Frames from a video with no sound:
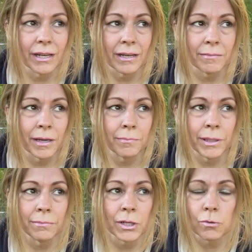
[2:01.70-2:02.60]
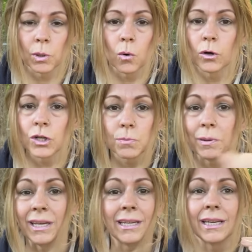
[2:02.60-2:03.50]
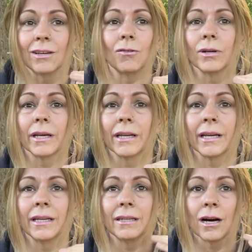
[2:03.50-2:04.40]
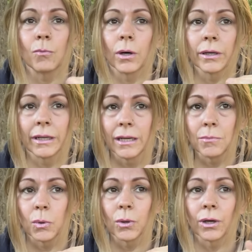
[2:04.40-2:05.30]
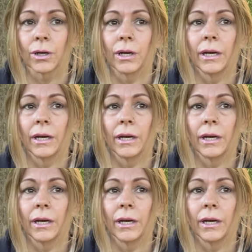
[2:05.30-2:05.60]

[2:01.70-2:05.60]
and, and being miserable or just peaking on it and it not working anymore